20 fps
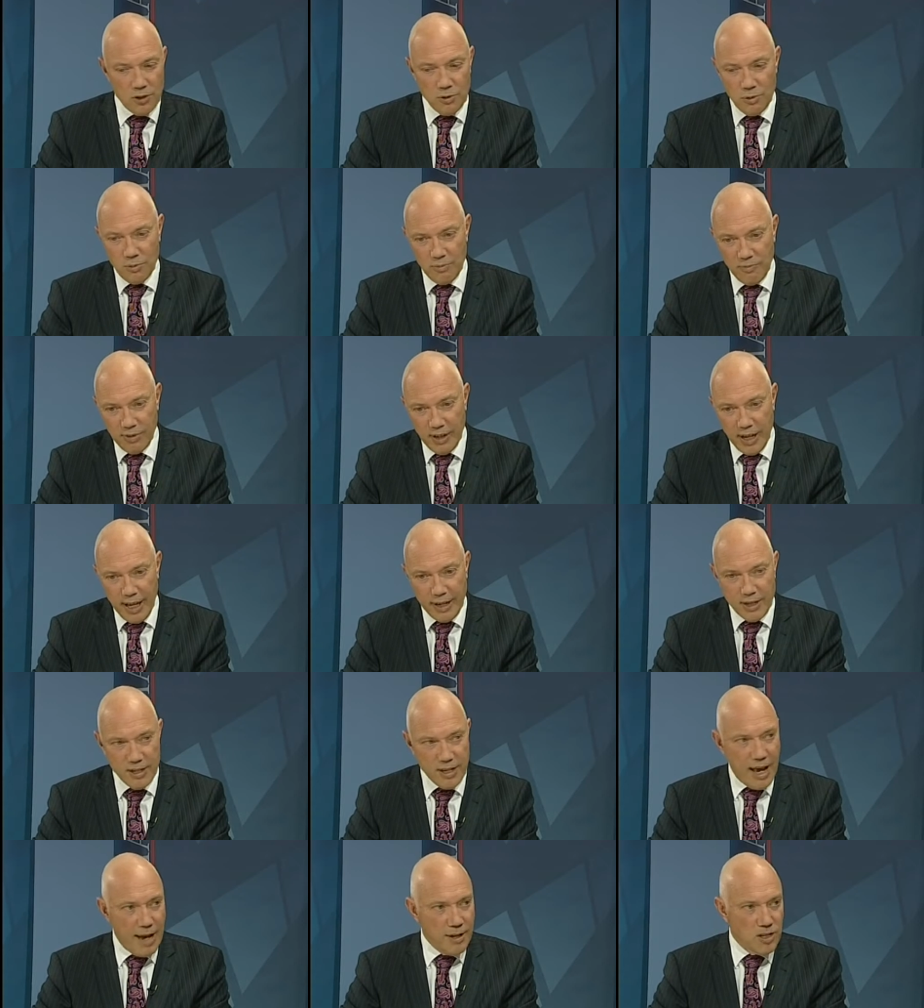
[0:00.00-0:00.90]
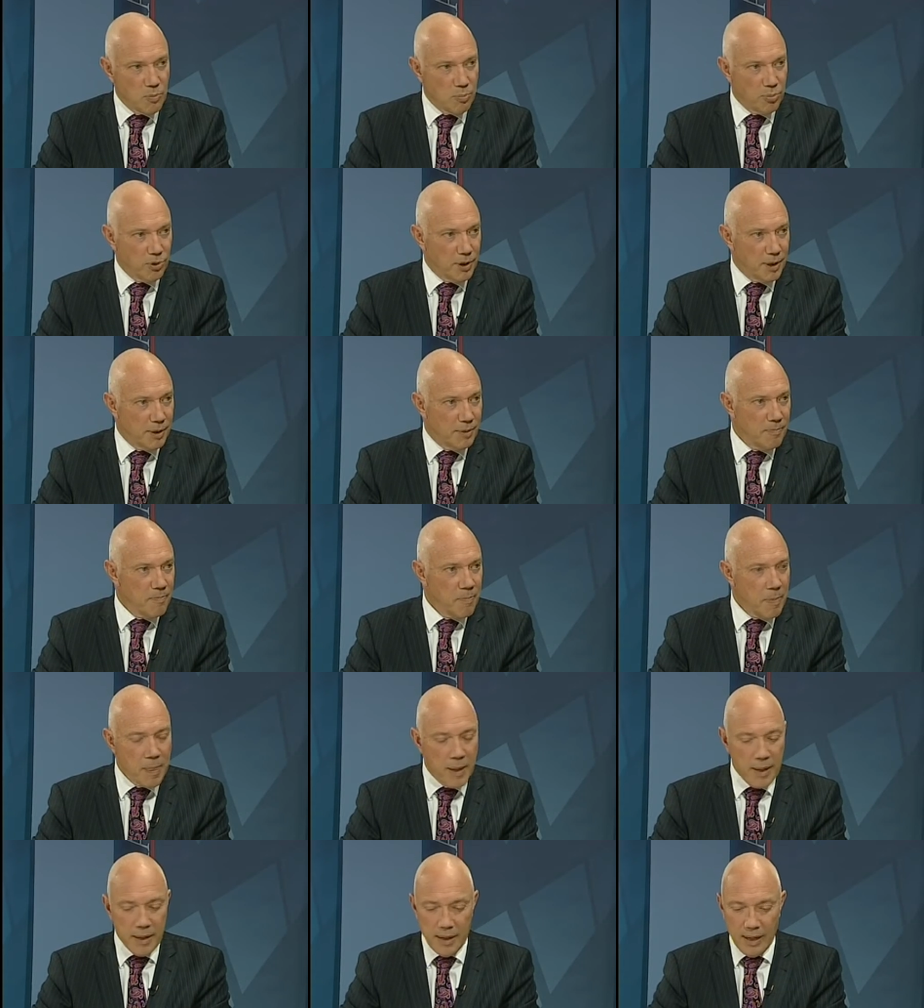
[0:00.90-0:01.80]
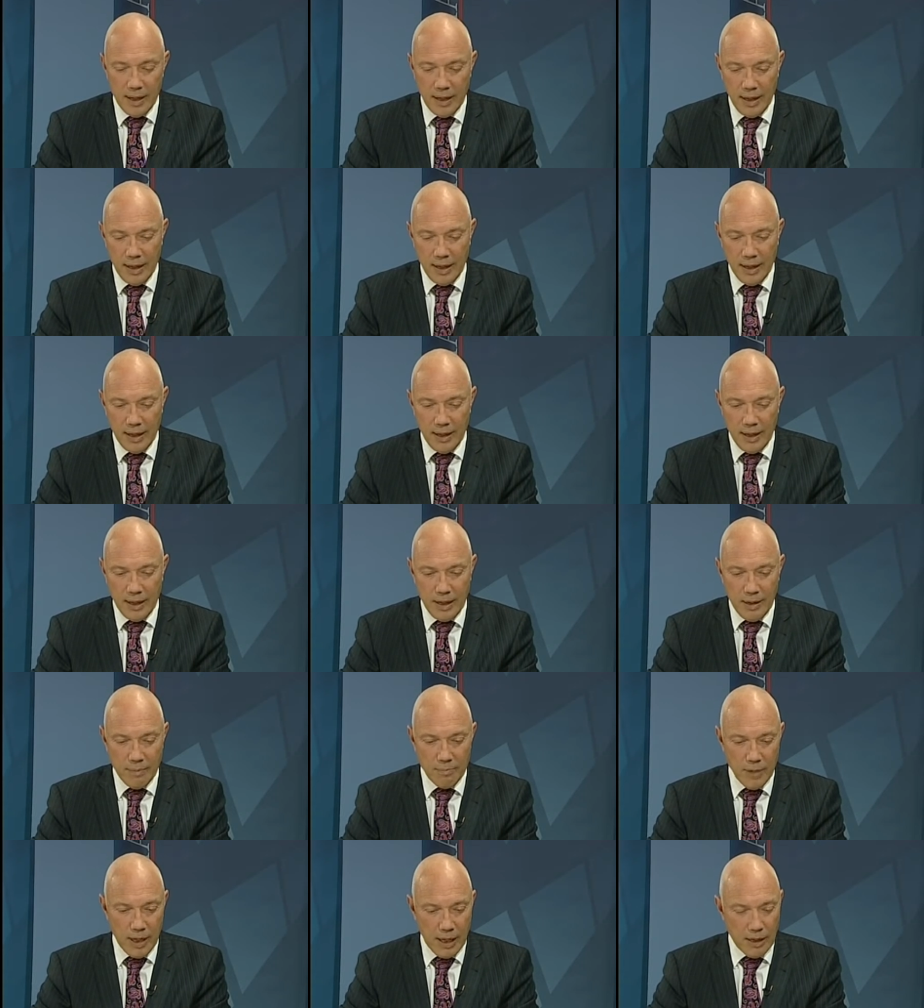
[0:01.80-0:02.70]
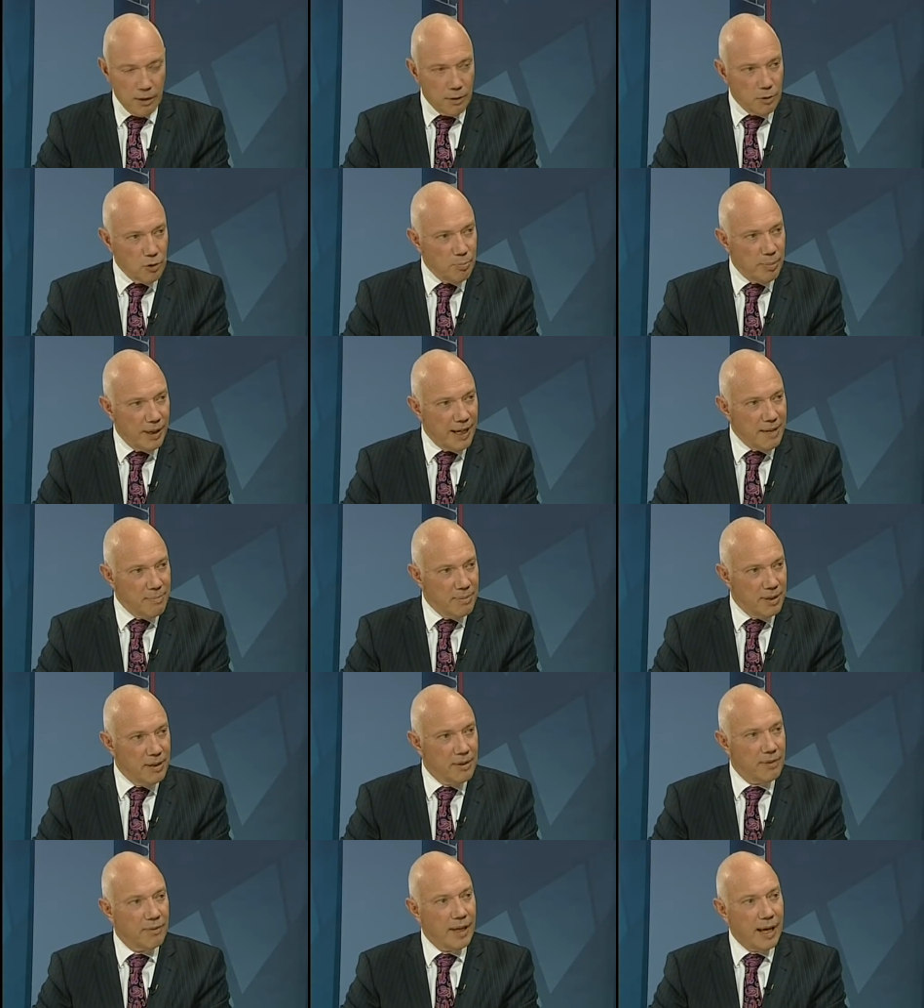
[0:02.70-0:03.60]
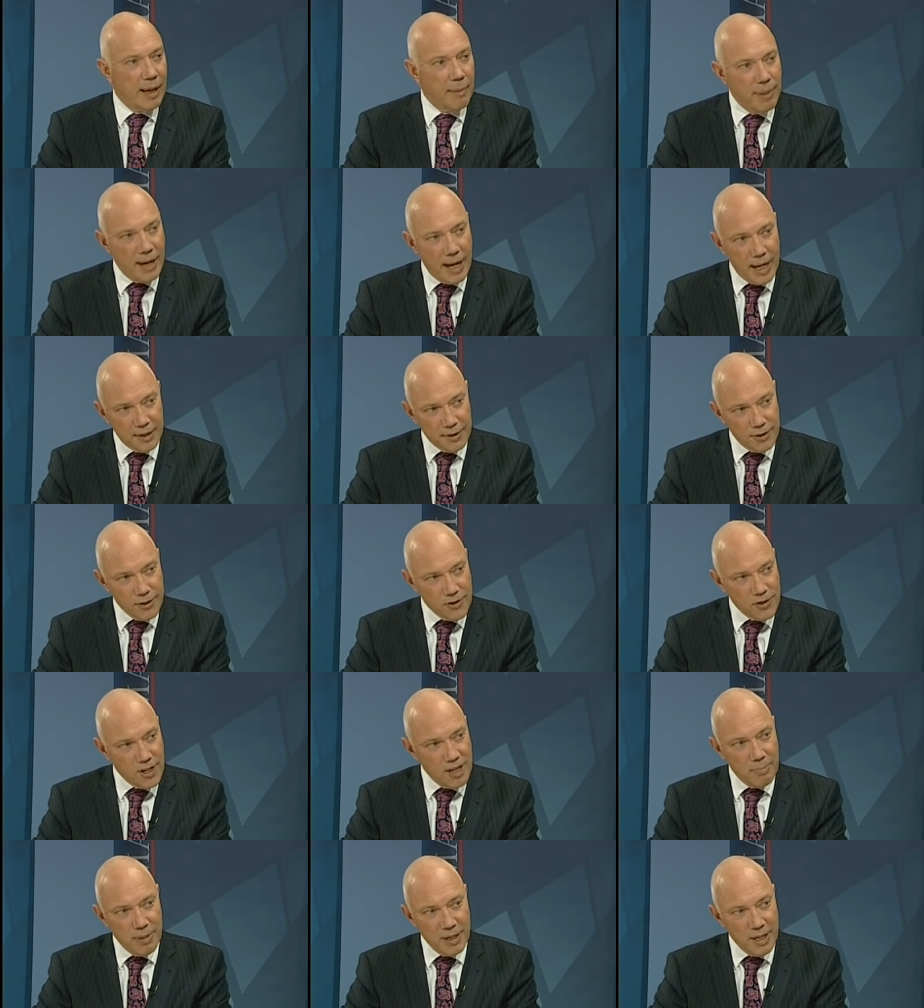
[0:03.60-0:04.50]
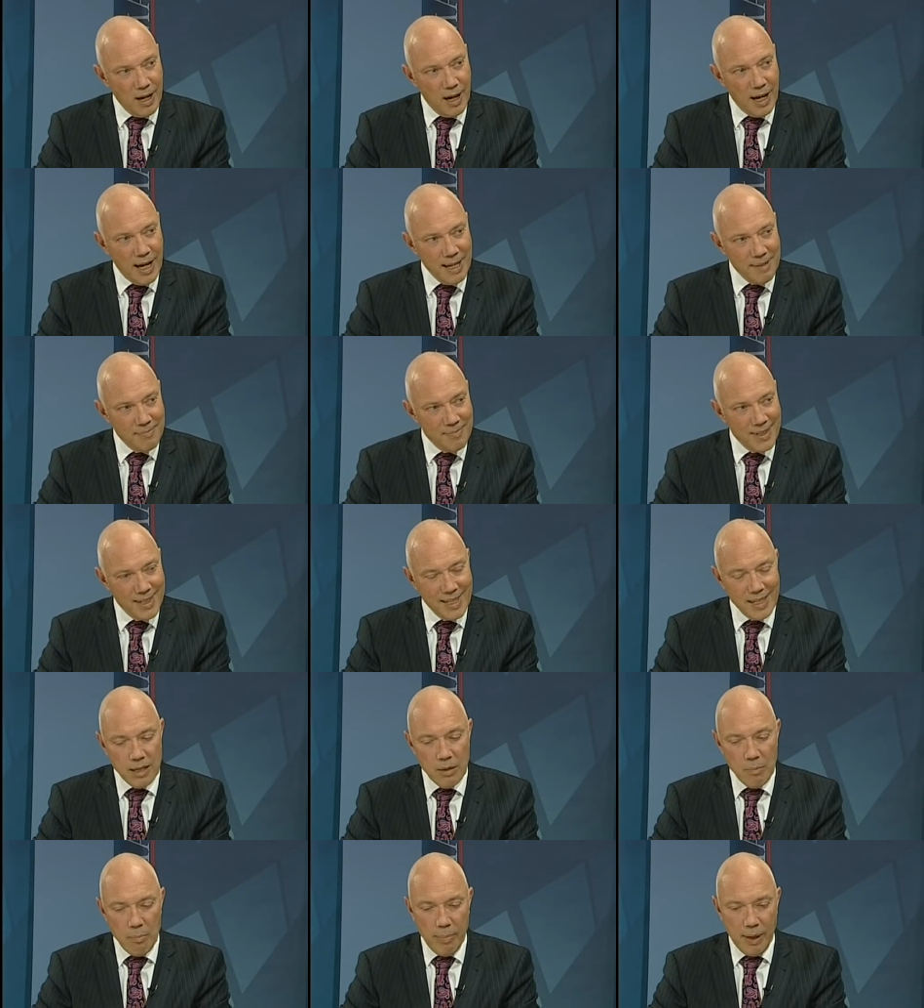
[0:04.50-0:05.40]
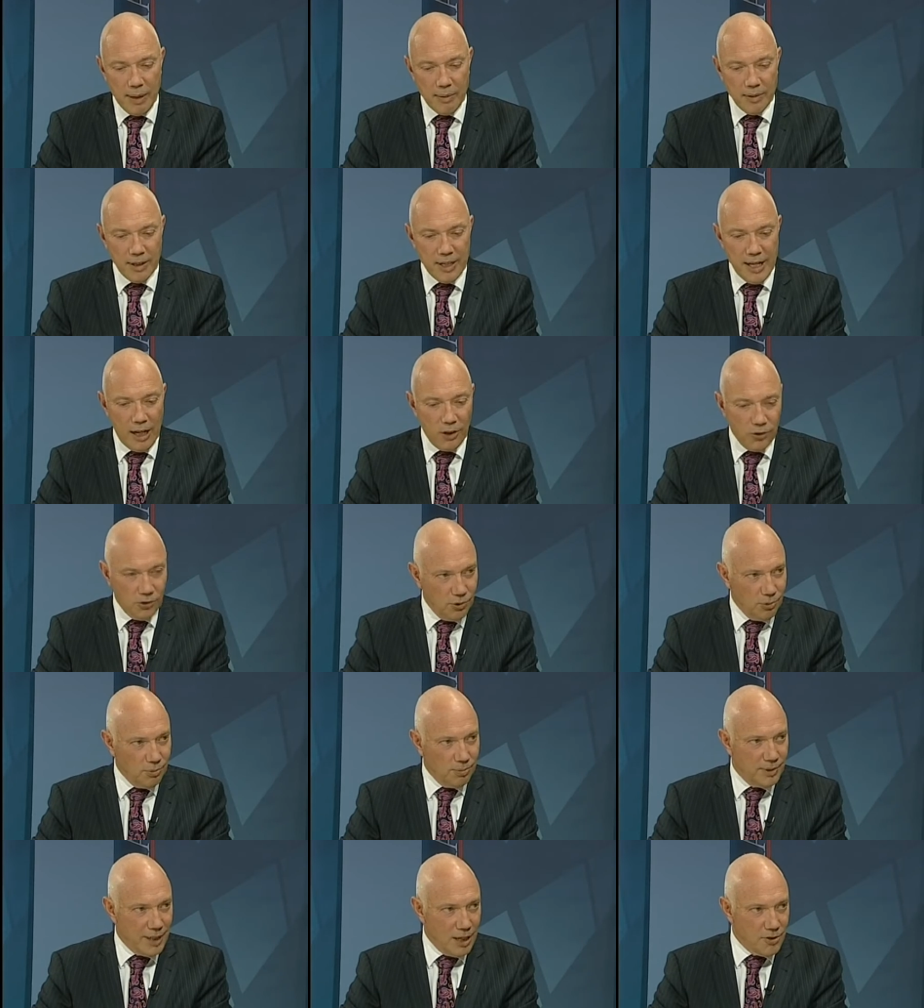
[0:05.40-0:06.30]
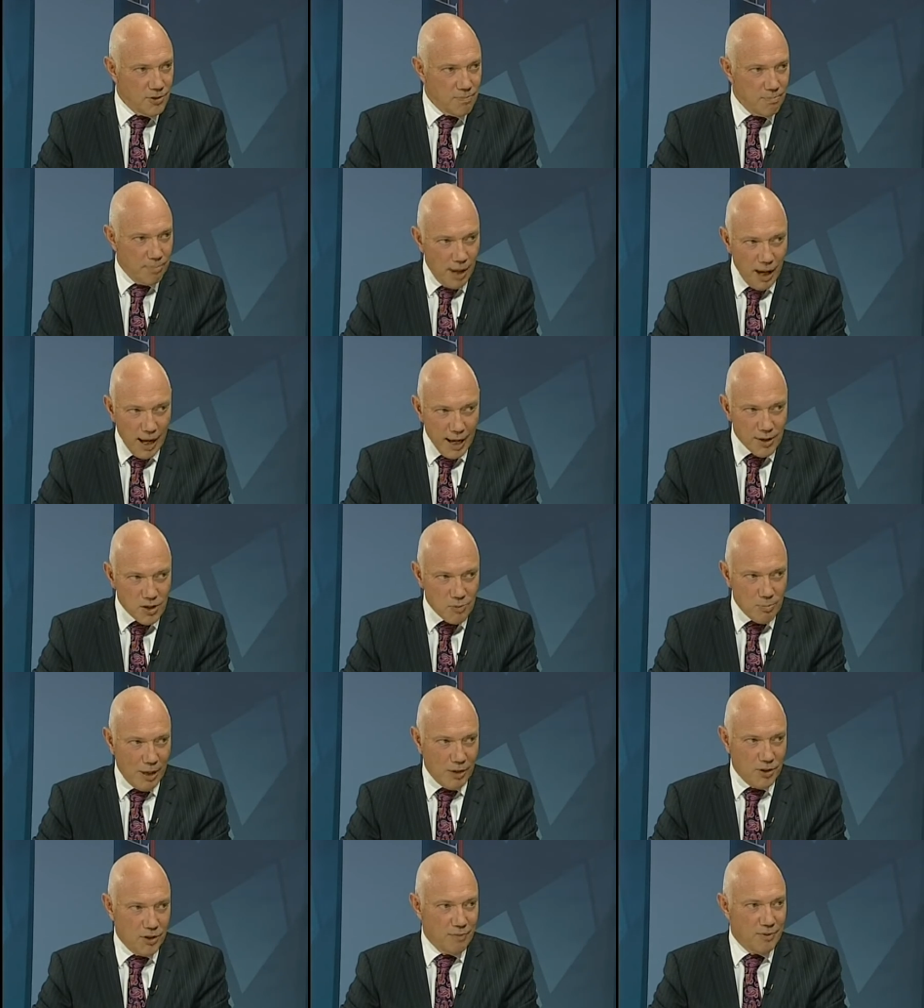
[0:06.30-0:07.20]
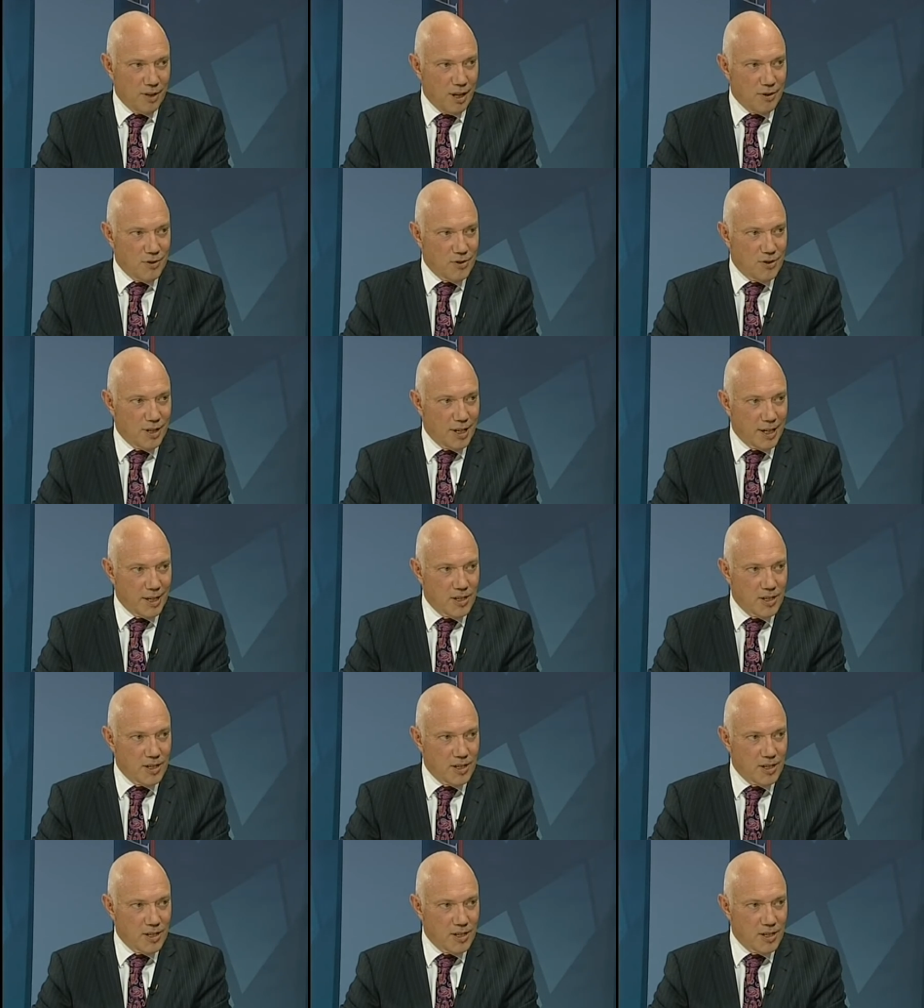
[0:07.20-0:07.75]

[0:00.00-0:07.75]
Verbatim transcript: cornflakes, aspirin, uh, and, and loo paper, they're part of the CPI, but council doesn't buy as much of those things.